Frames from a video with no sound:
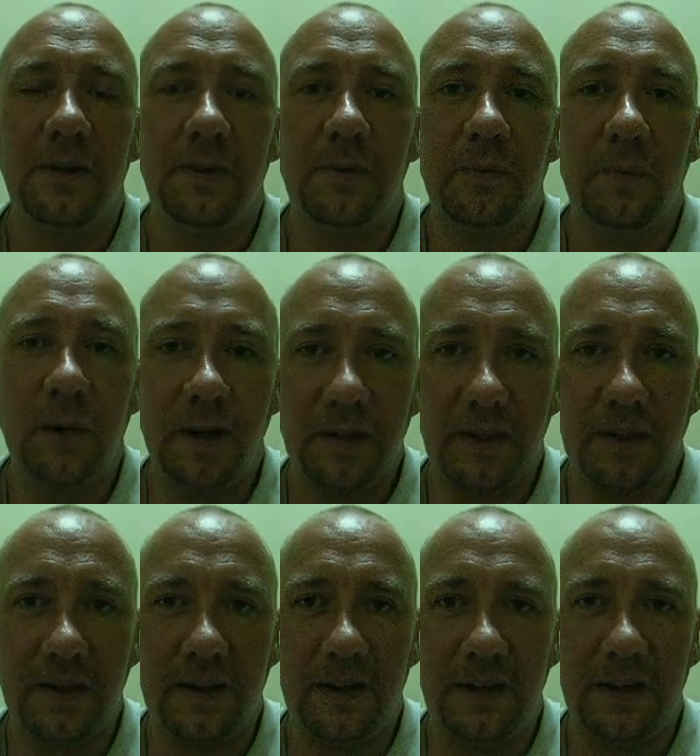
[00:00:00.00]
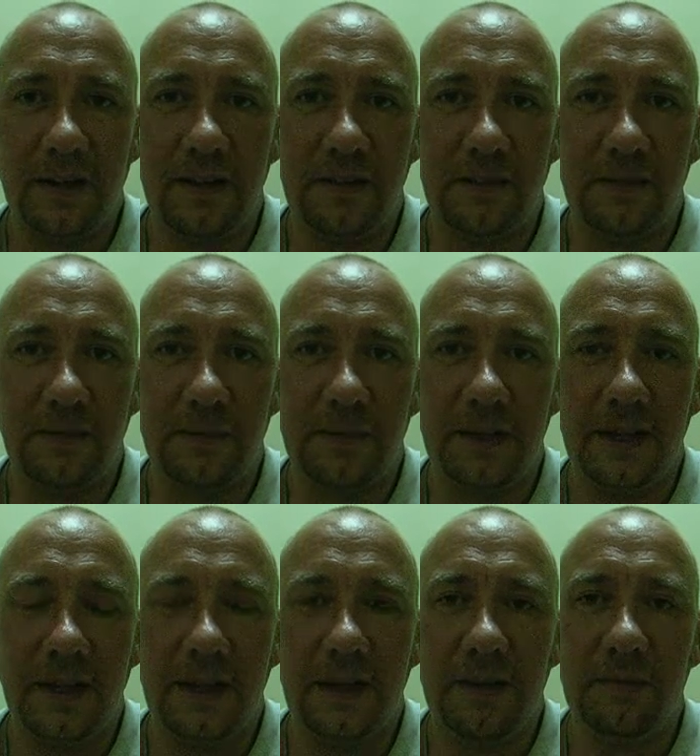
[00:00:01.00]
one of the highlights for
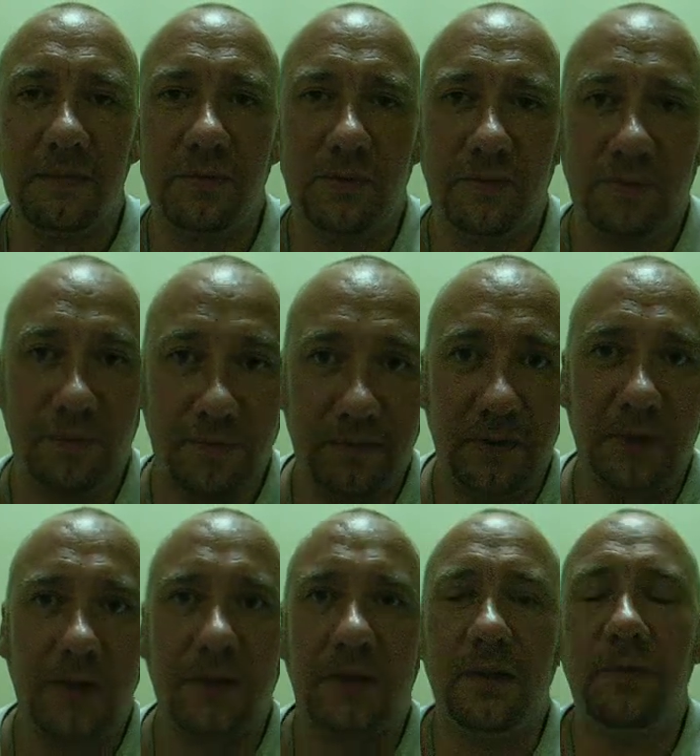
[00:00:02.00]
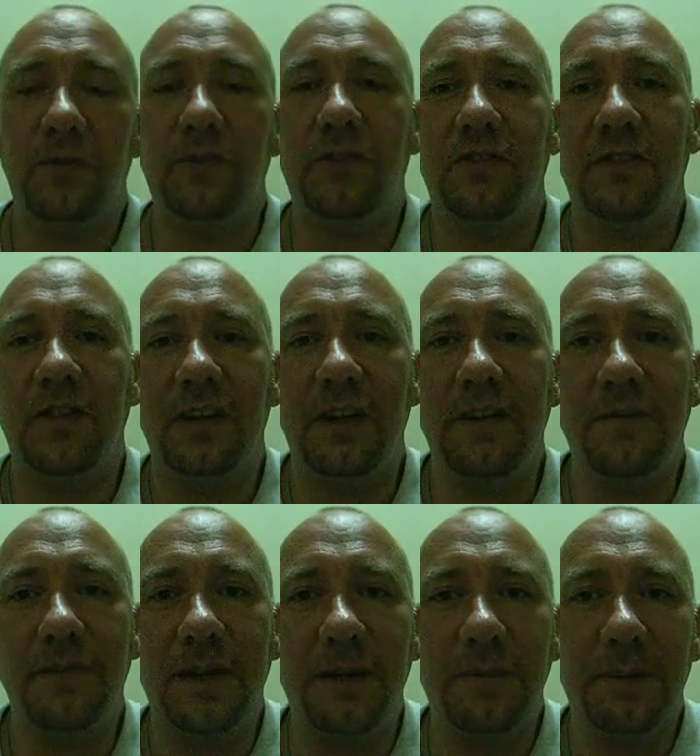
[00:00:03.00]
me. It was you know, it was just an
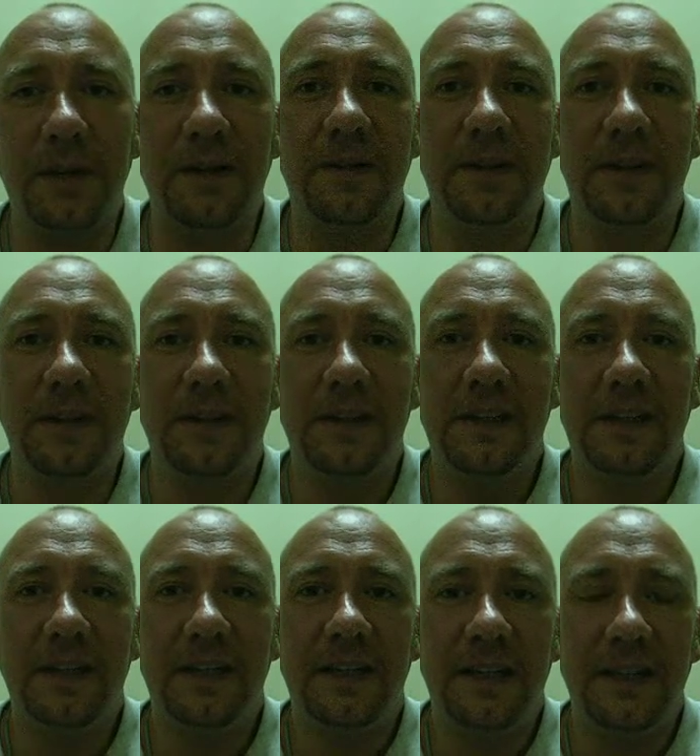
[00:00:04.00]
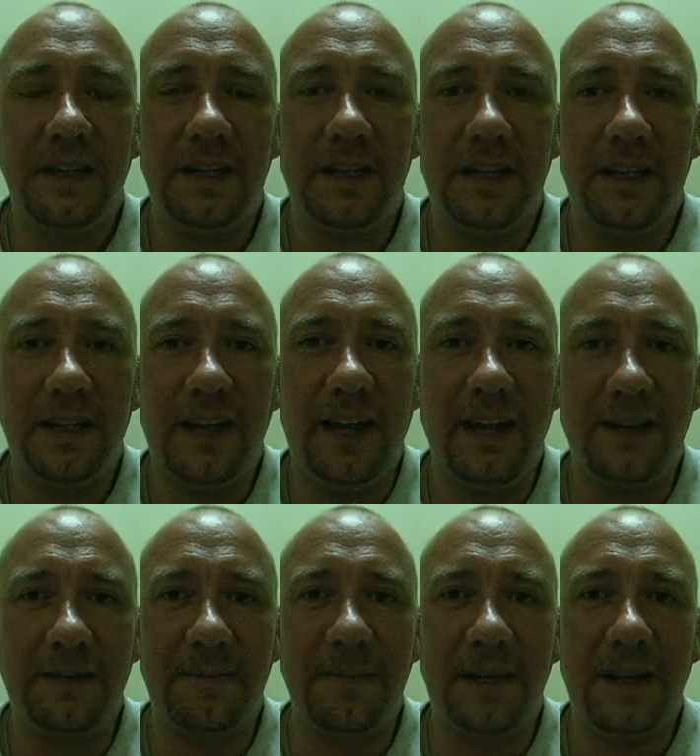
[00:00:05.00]
evening, but it
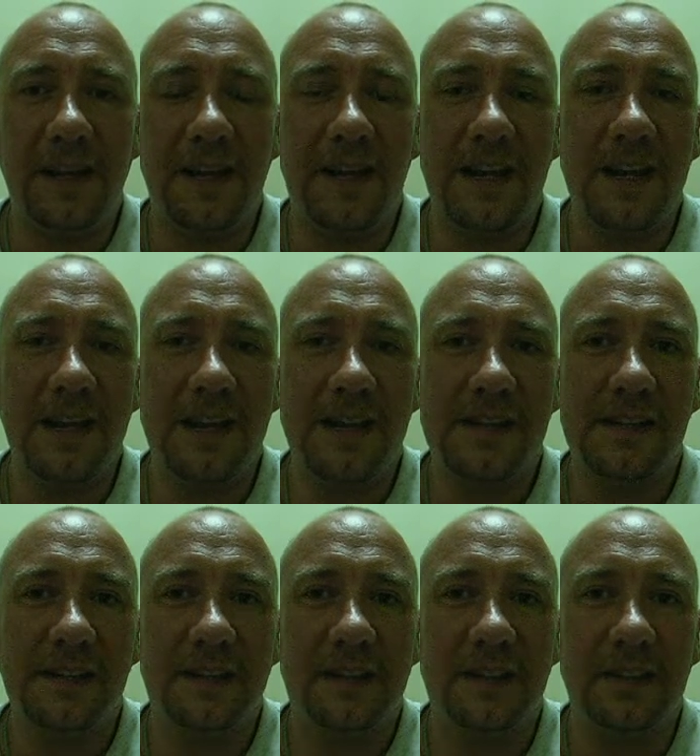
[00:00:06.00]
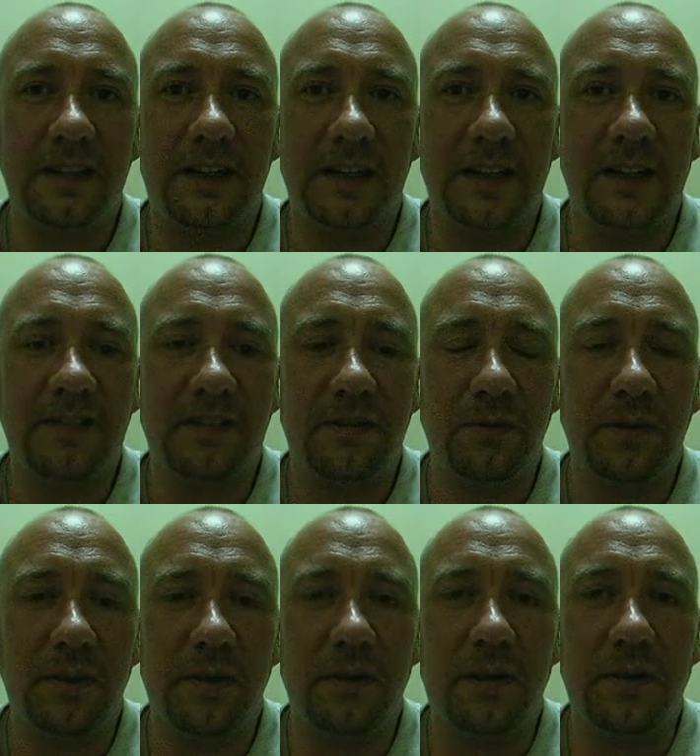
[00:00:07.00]
allowed me. I, I guess I,
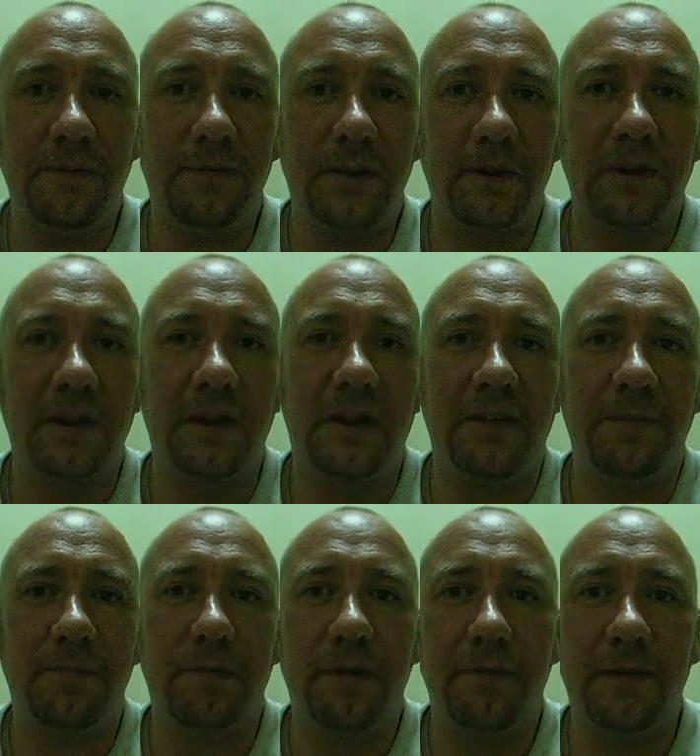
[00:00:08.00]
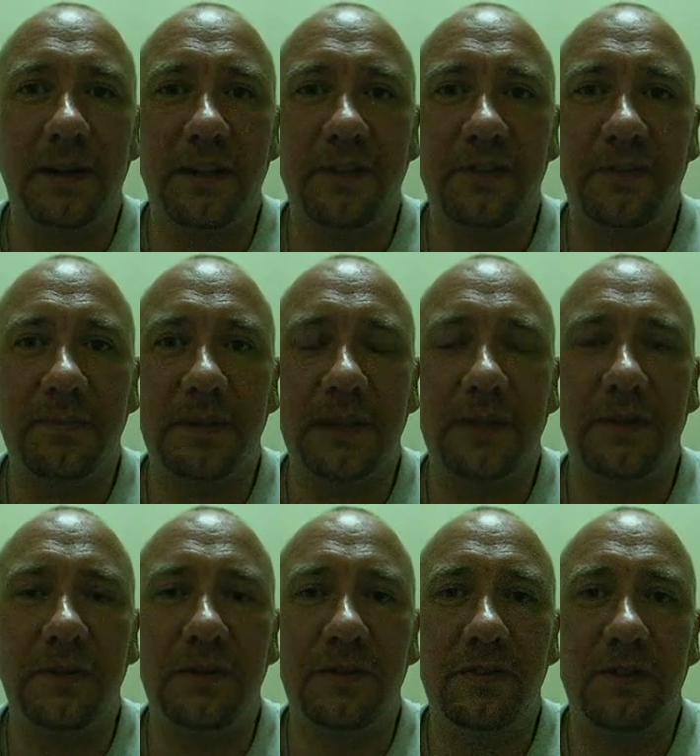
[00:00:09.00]
I, I felt kind of privileged
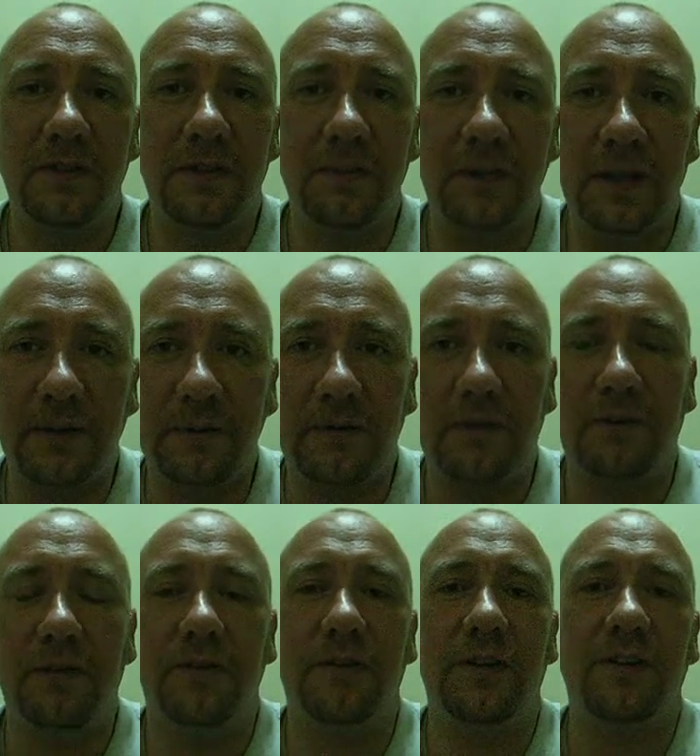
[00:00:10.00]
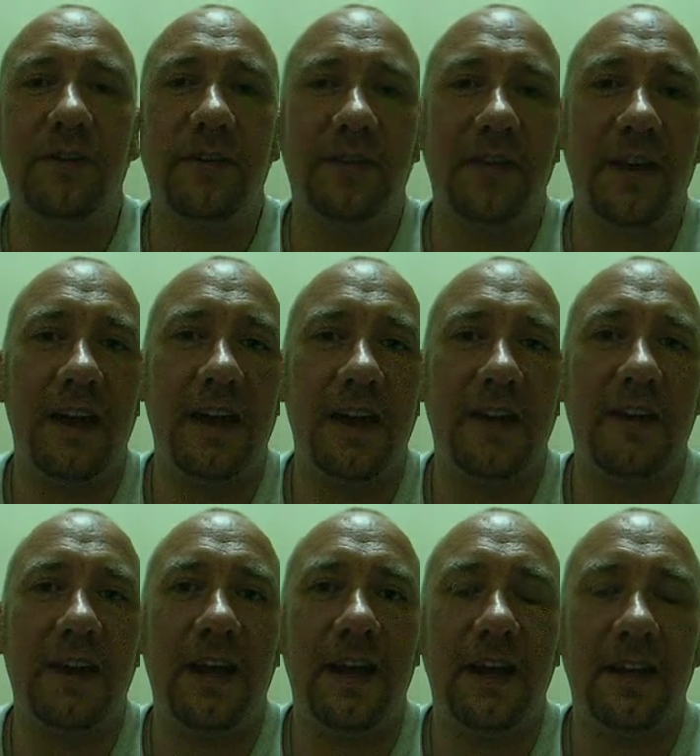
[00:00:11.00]
because there were no tourists there,
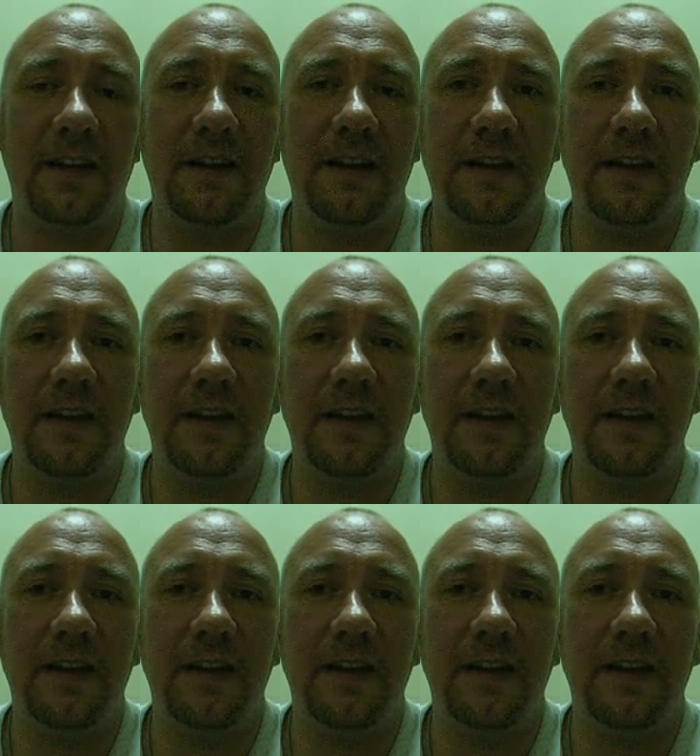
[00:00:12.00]
and